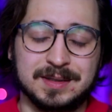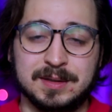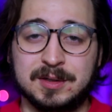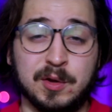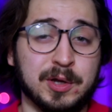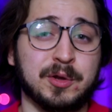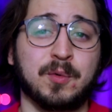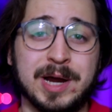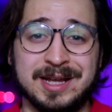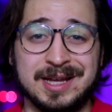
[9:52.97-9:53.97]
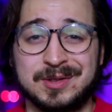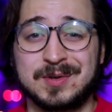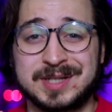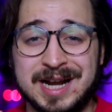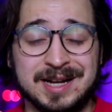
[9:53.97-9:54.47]
The only other way to get
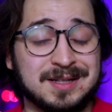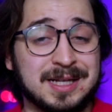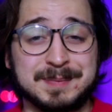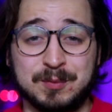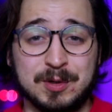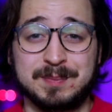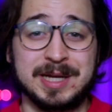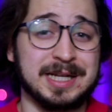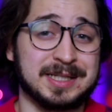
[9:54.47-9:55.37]
those kind of clips would be